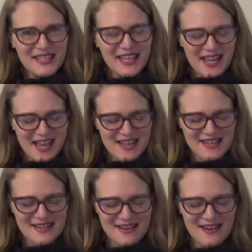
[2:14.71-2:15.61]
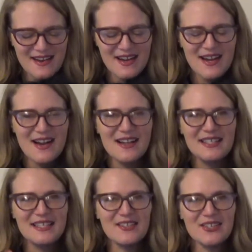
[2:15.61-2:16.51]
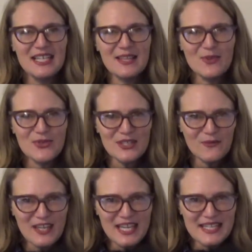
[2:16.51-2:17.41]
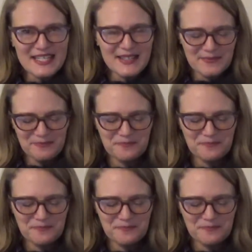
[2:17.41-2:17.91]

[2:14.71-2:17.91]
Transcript: again. Starting at those feet.